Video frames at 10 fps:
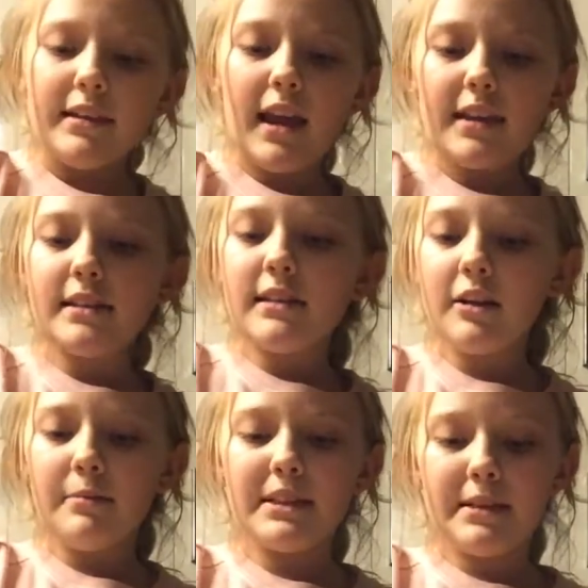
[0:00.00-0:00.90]
Takes a
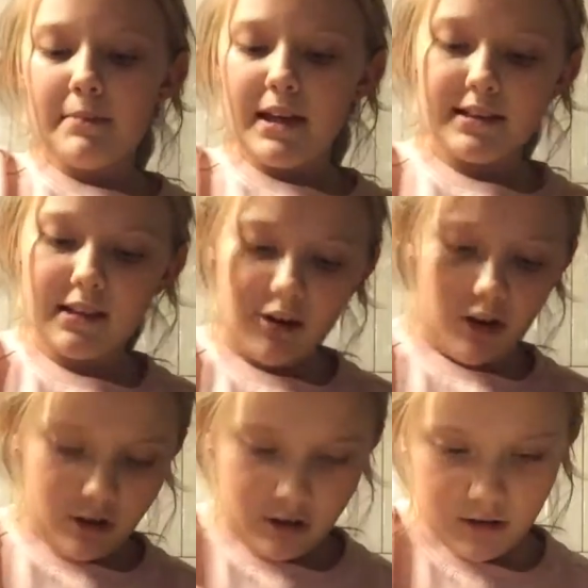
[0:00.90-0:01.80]
little bit to mix it
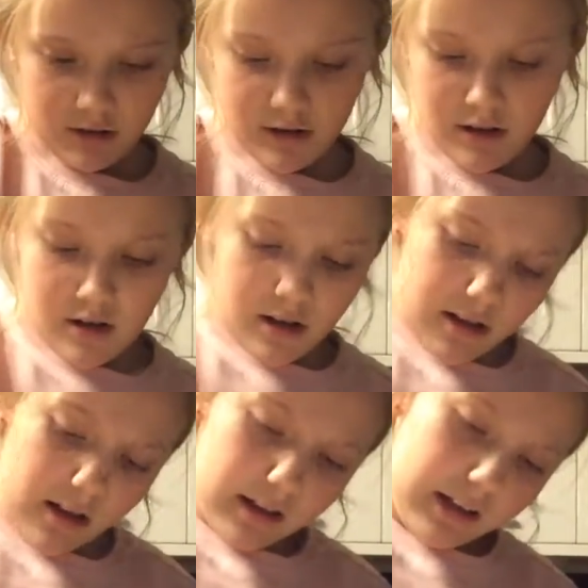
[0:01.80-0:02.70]
all.
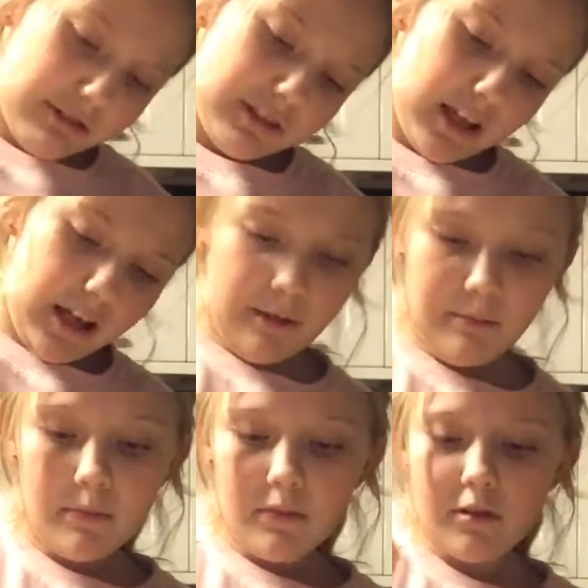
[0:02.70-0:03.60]
A little
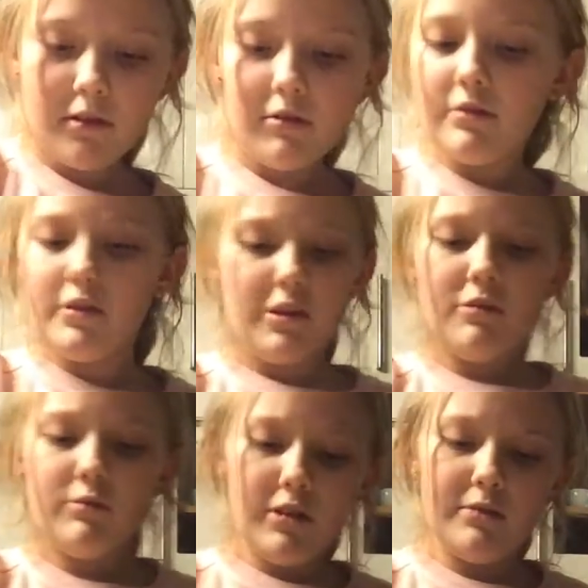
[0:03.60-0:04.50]
time.
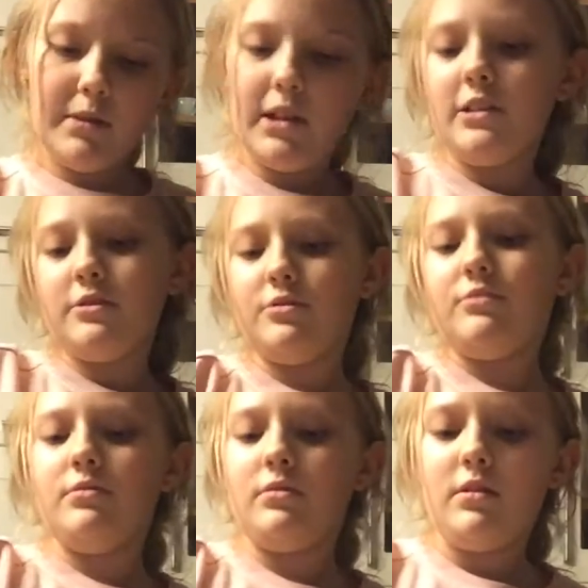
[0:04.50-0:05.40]
1 minute, 2.